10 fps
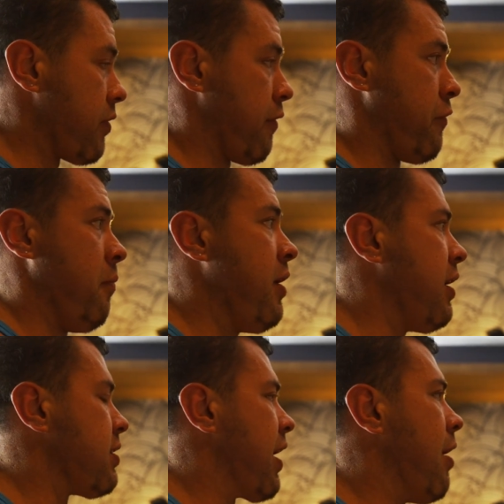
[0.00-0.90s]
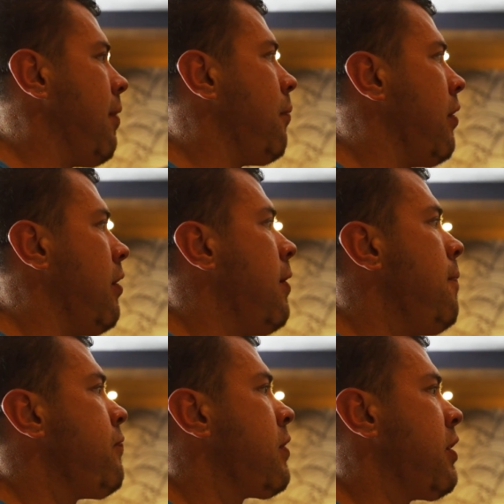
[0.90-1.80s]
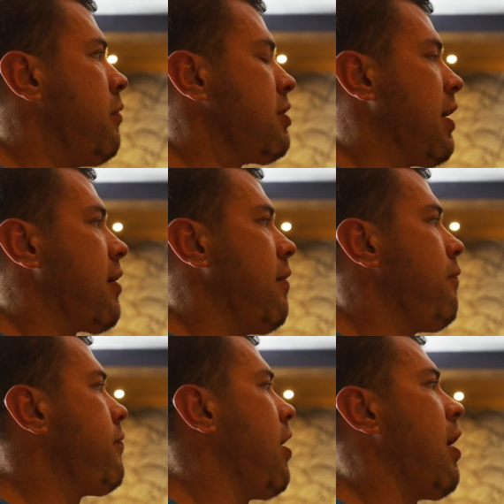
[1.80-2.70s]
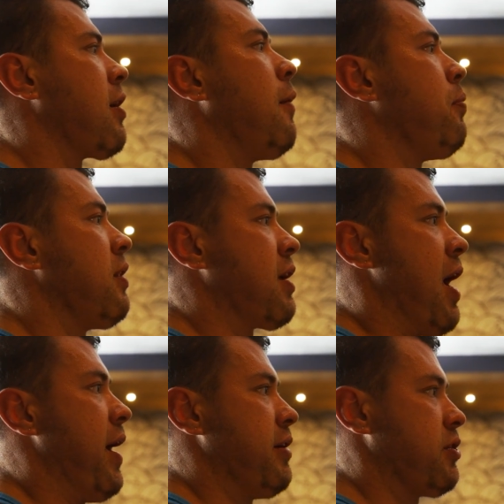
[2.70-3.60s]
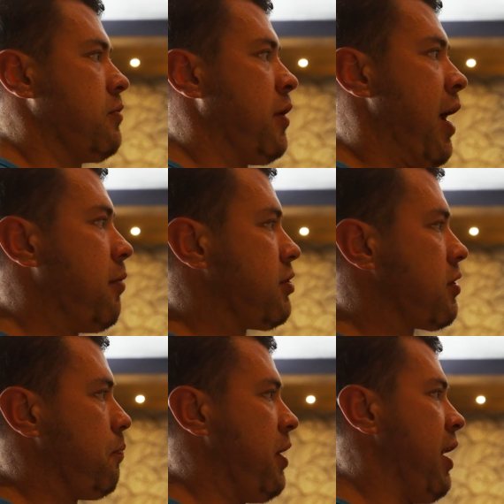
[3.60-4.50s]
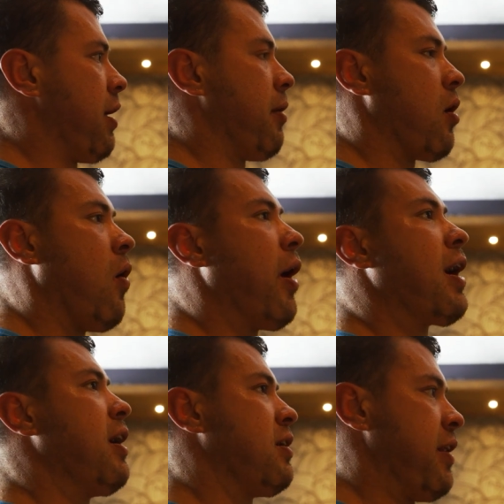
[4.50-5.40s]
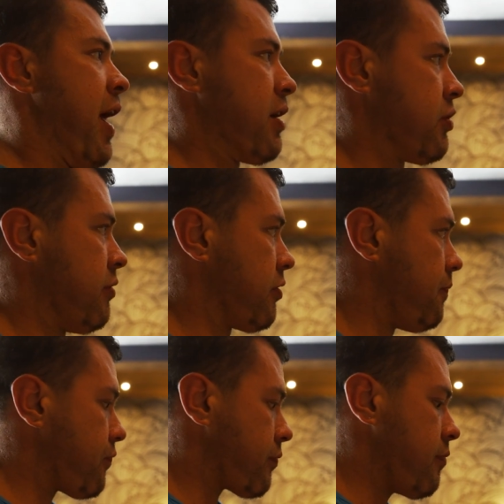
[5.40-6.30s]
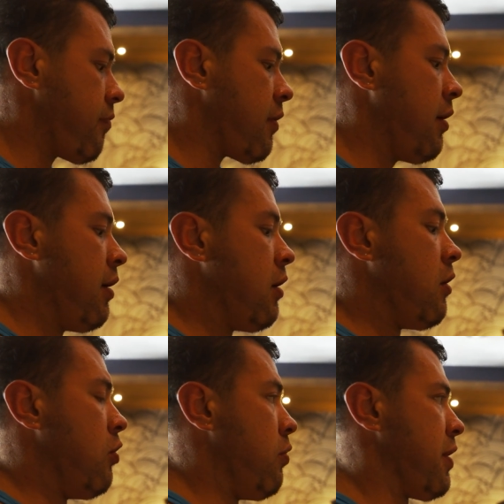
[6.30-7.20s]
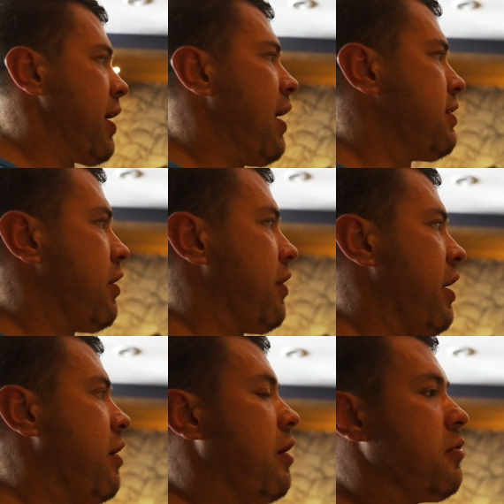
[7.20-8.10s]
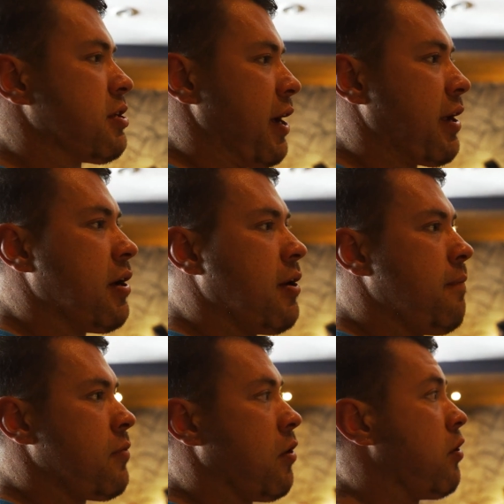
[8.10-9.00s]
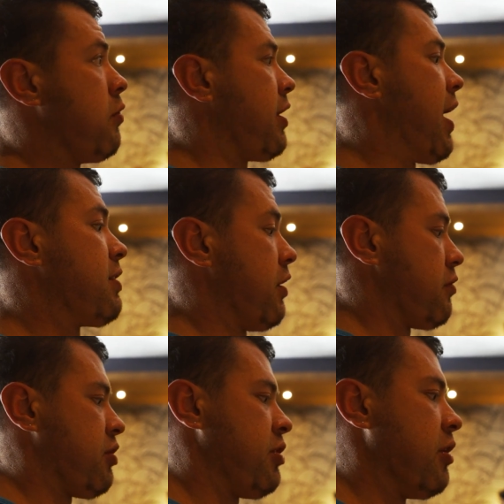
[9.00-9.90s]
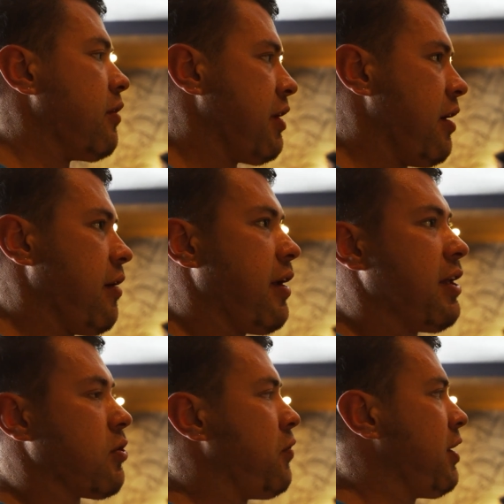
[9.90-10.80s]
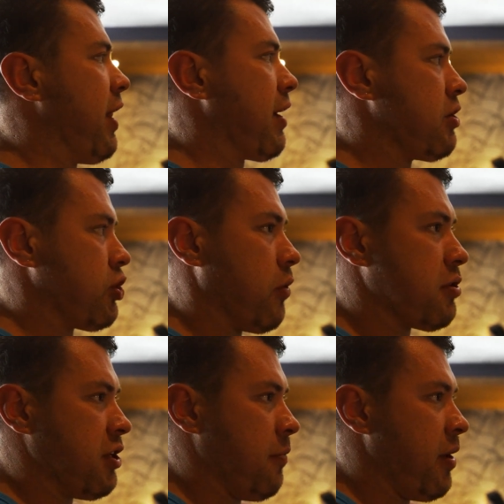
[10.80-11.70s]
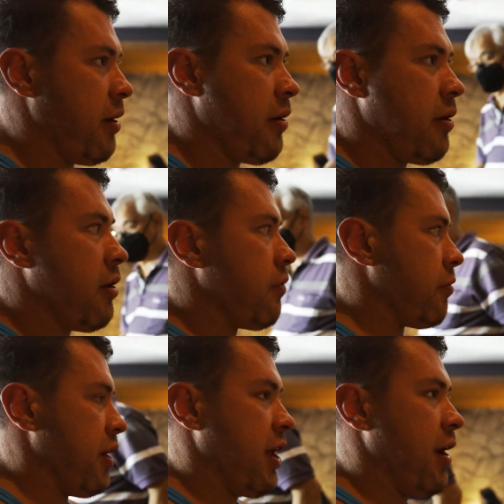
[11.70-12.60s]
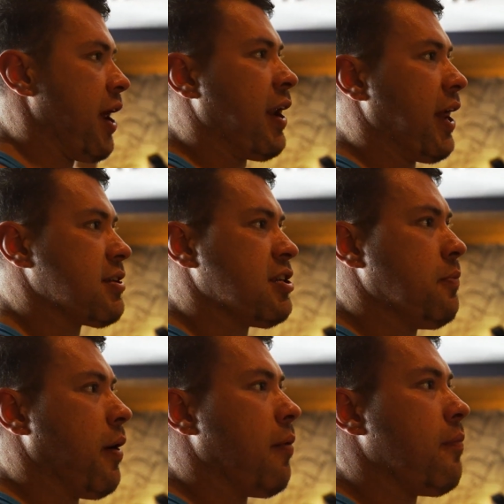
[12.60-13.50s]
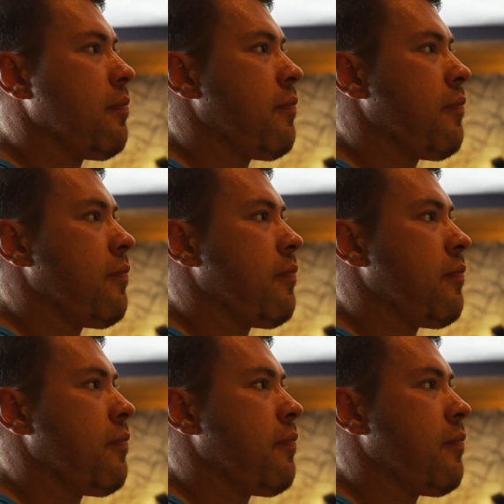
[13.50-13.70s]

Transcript: For me, it's like, I remember there was like a couple of guys when I was competing. I'm like, oh, I got into the nationals. Who are the guys that are here? It was like, or who are the guys that are still here? It's only like Joe Seaman, Regan, and like Seabum.